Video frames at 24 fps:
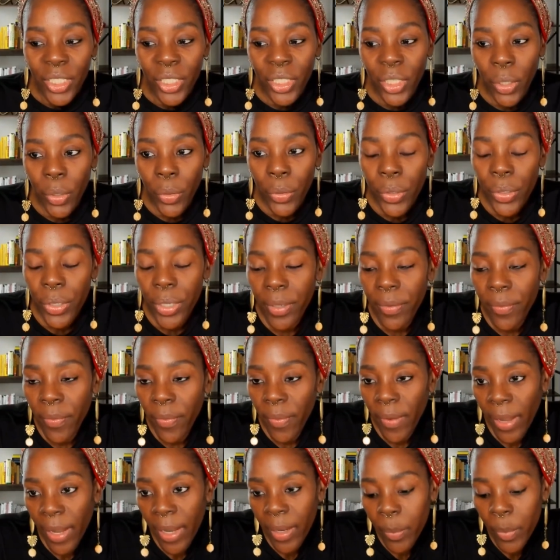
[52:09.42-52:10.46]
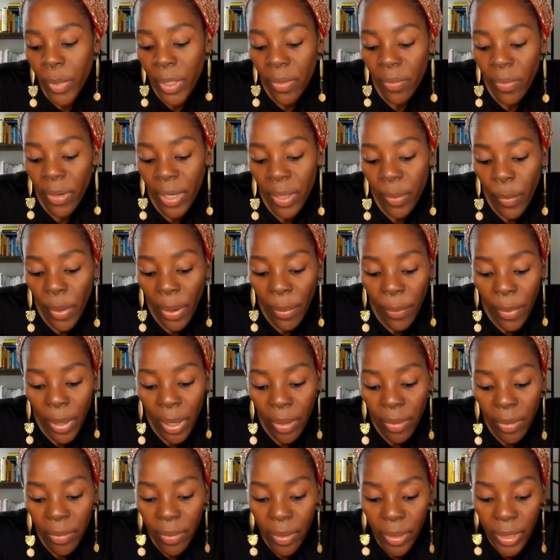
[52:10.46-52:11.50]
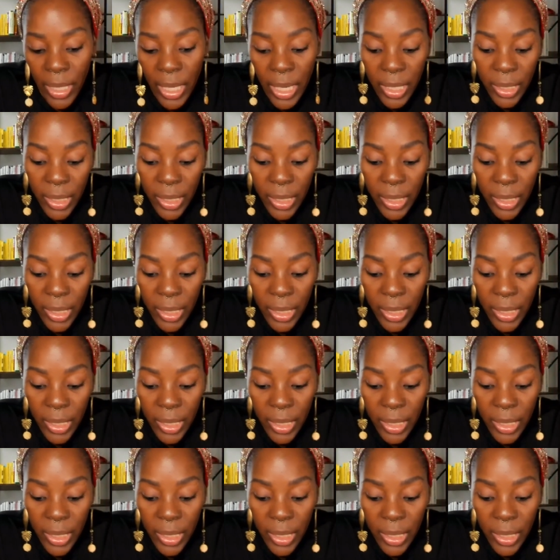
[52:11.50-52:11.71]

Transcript: So you can find me running my mouth on